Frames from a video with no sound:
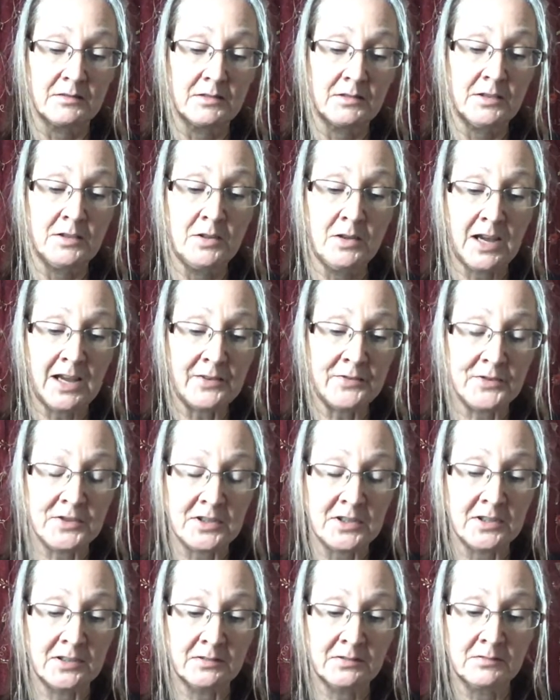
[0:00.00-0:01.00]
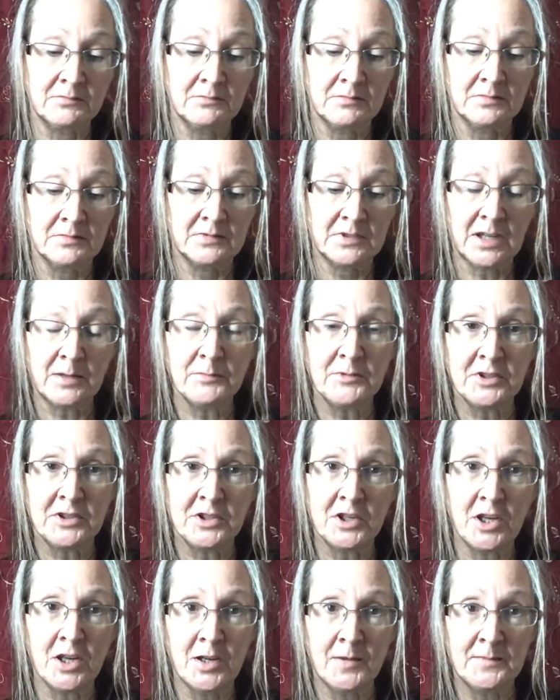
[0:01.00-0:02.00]
you have to come to
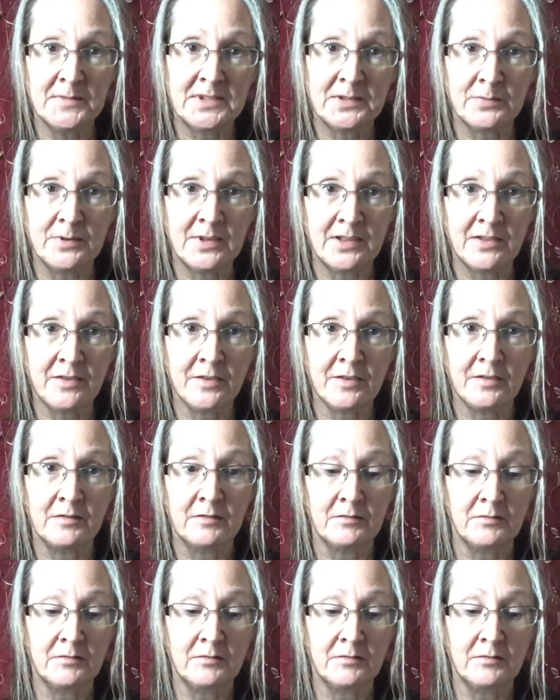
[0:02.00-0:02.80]
terms with